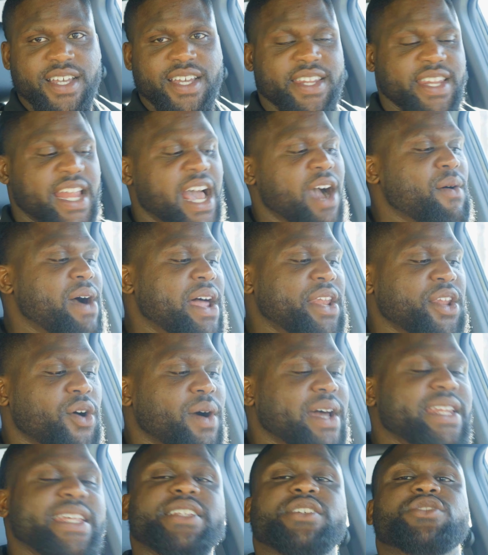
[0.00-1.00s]
Now I know
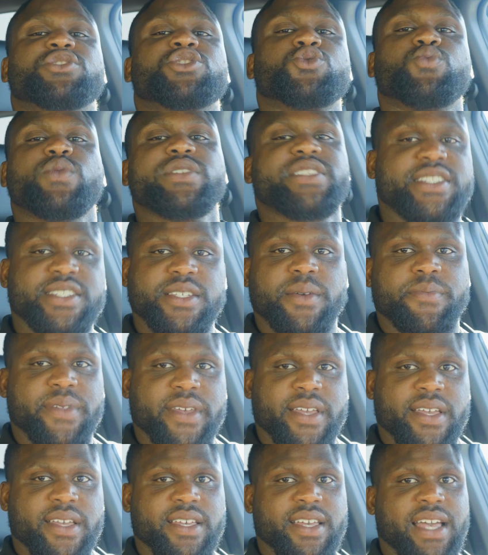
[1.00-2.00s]
I need to switch
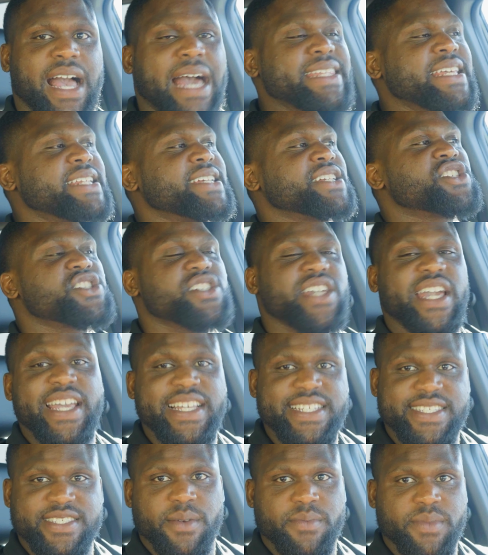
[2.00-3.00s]
something. I need to
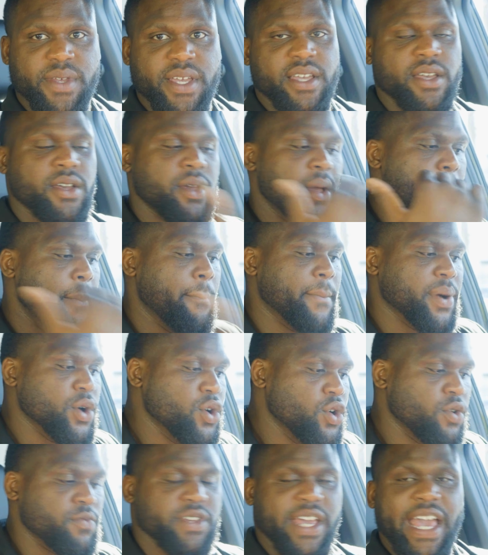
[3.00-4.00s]
change something.
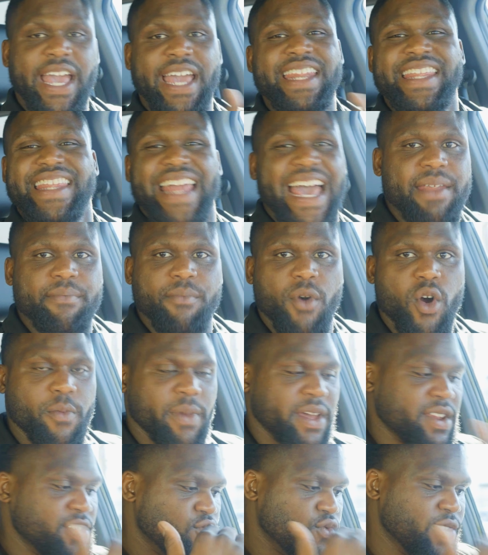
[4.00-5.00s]
Boom. In that
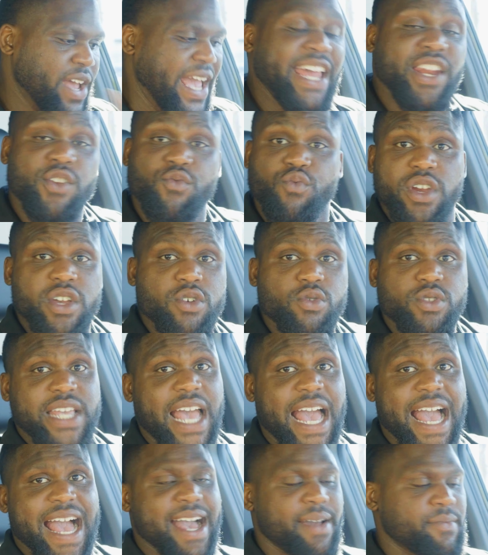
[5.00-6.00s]
moment, in real
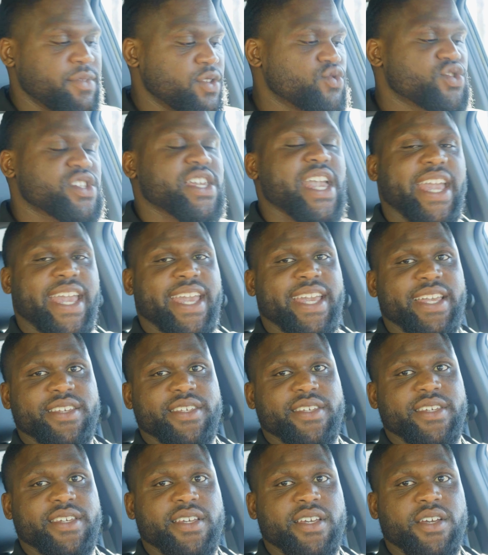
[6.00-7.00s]
time, you
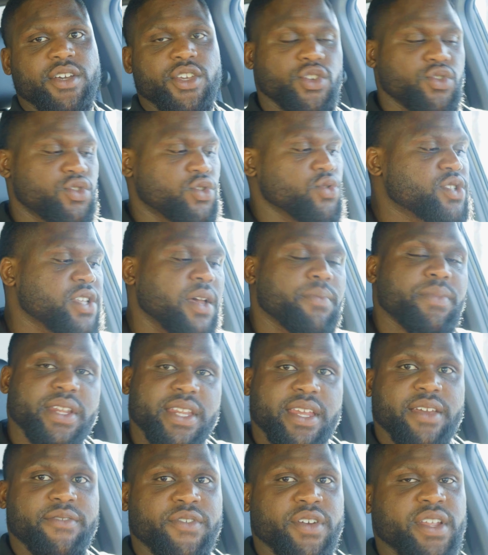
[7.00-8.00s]
change. You do something
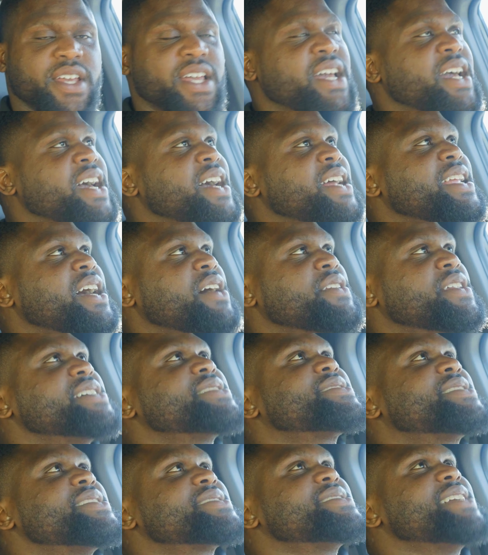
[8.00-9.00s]
different. Now, this
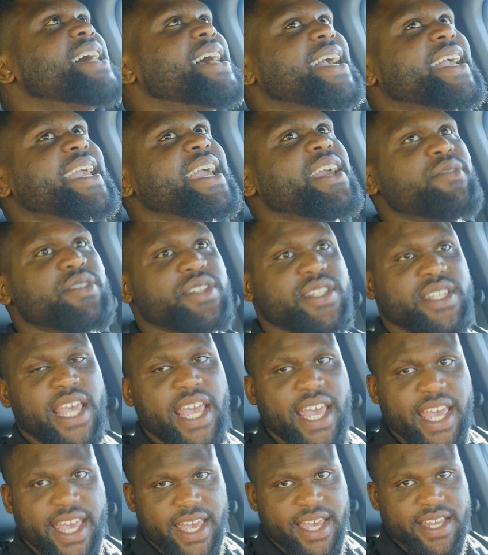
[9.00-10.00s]
does not
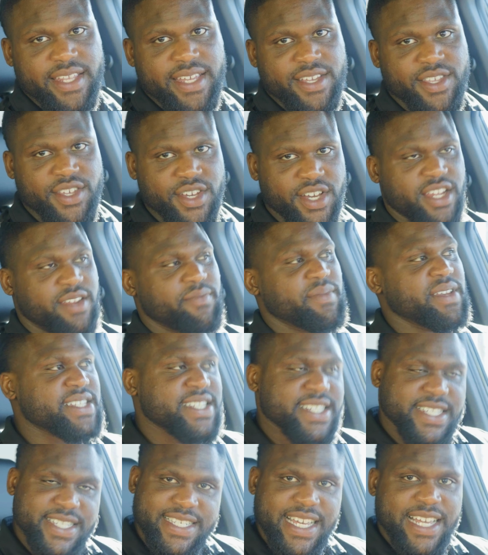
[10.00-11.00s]
guarantee that you're going to be
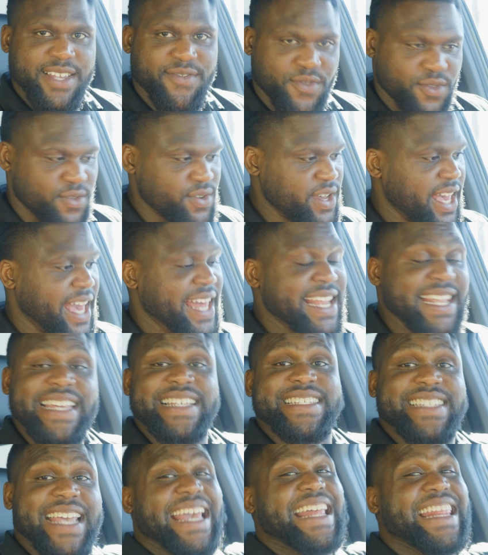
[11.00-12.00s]
successful, at
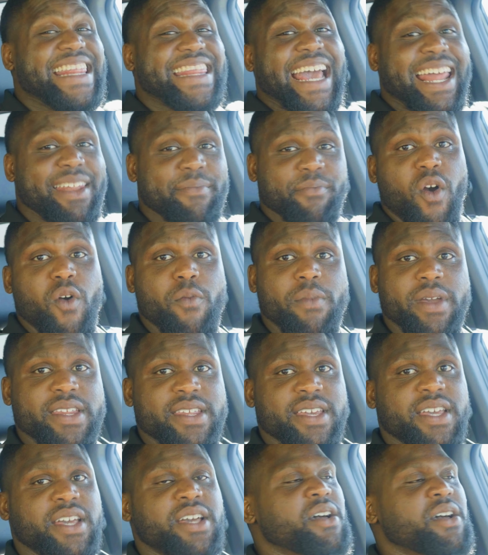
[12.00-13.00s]
least in that moment.
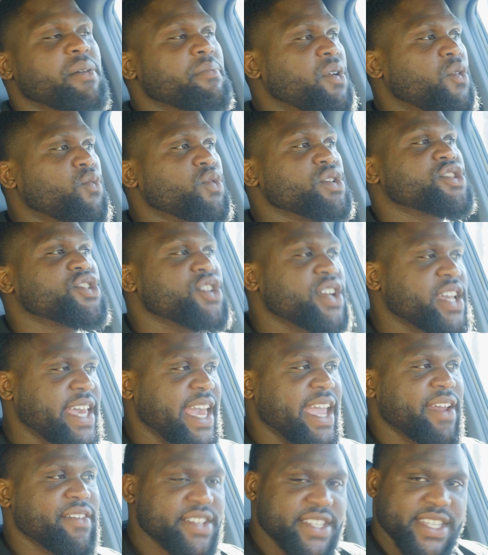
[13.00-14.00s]
But what you're
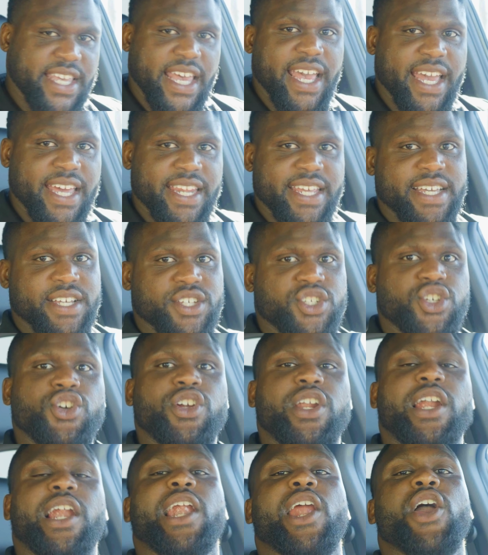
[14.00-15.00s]
guaranteeing is
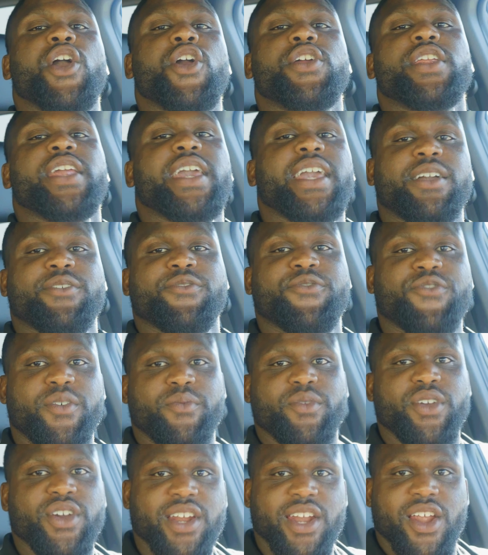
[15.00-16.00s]
you're learning
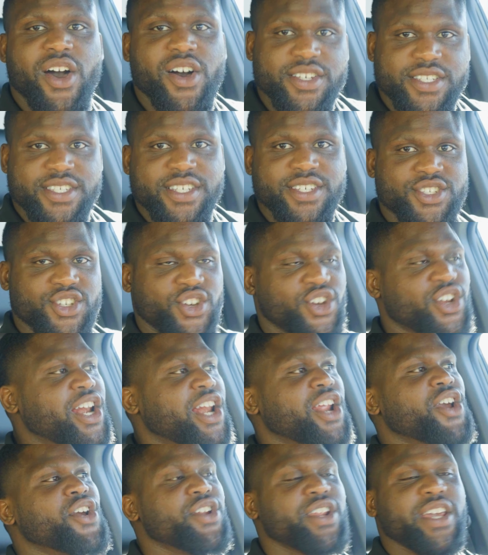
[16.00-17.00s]
from your losses. You're
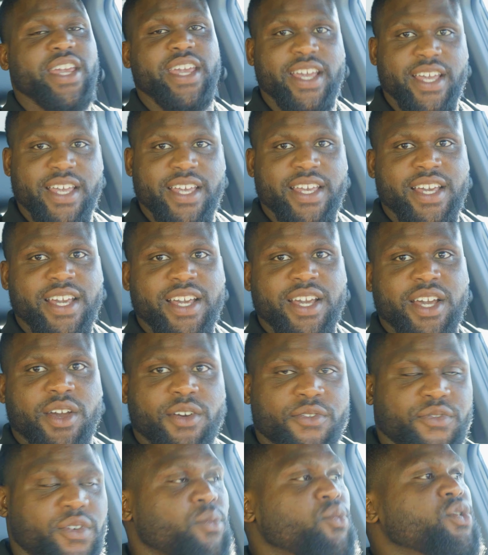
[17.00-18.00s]
learning
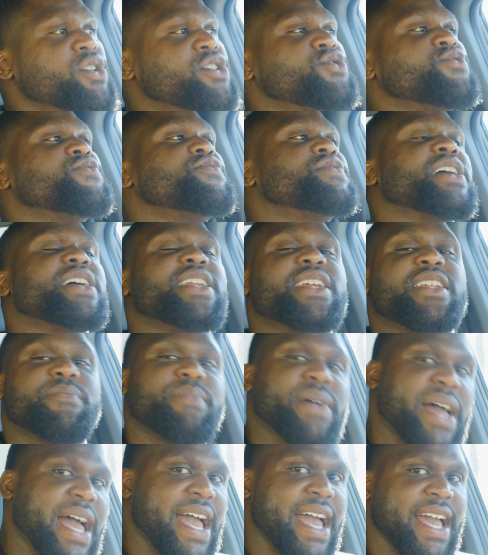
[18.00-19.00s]
from what you've done in the
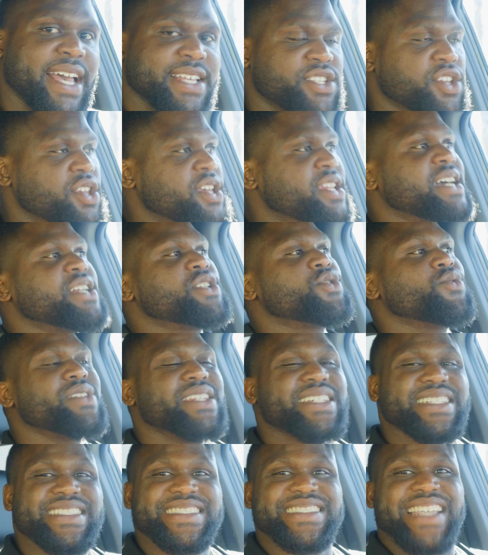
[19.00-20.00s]
past, and you're not doing
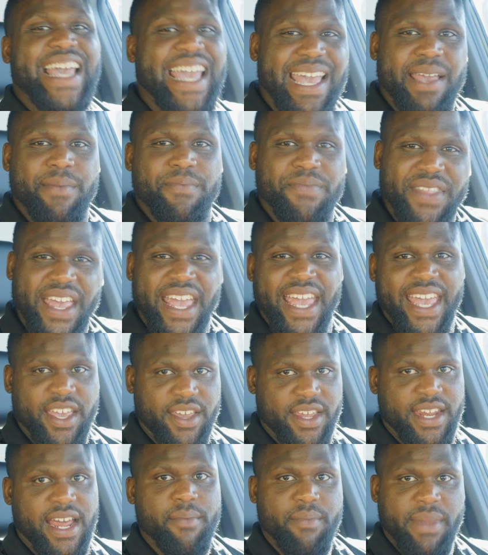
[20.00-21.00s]
the same thing.
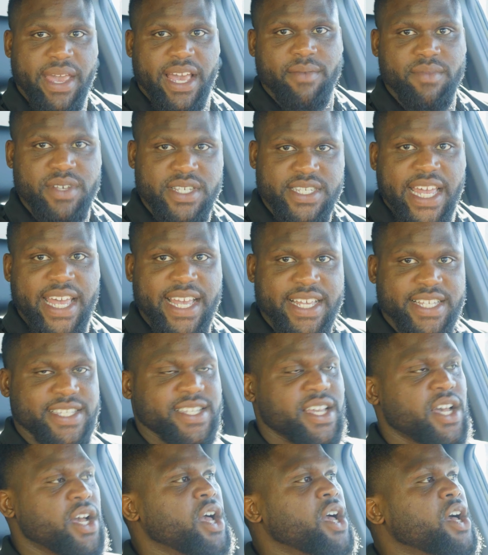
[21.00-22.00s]
You're not making mistakes.
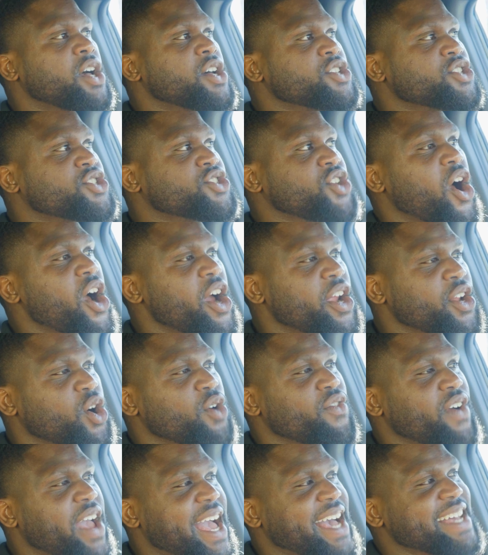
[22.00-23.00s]
Starting
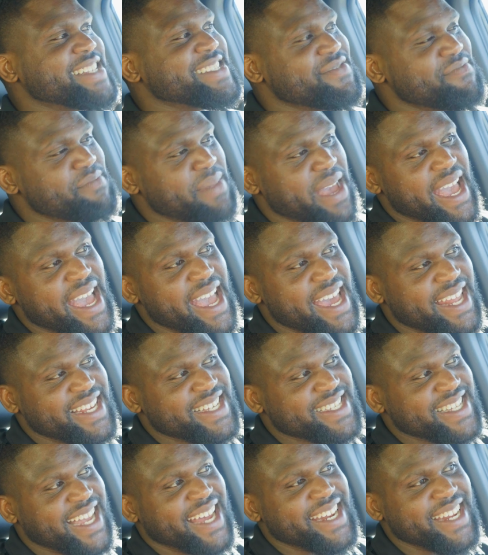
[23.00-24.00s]
over as a man
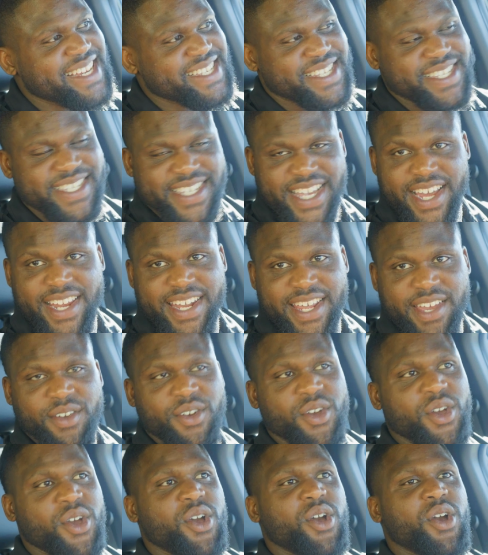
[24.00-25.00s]
is not necessarily
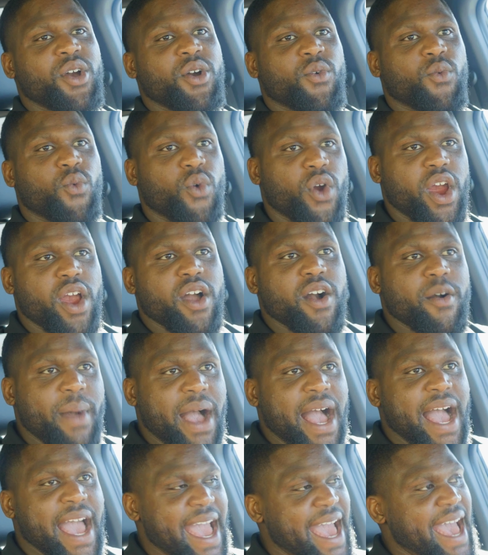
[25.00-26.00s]
where am
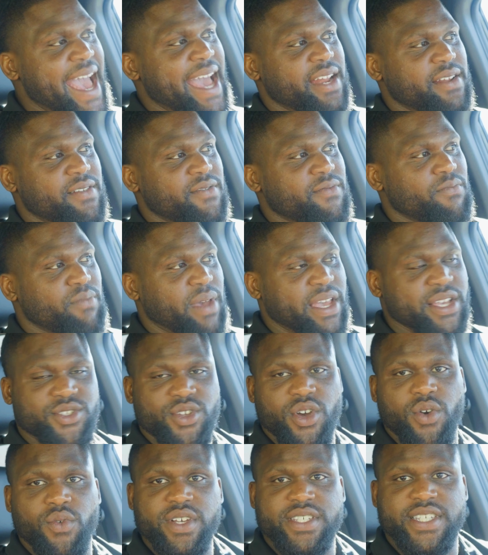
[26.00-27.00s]
I at based
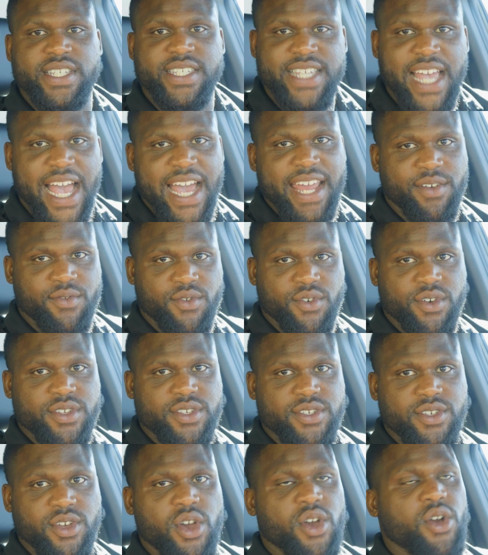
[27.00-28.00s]
on what society
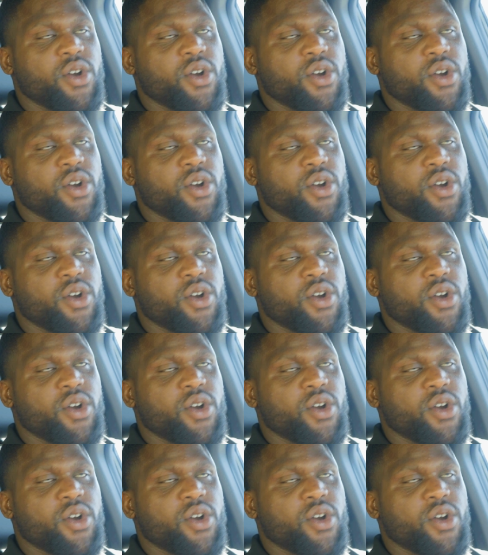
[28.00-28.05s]
wants.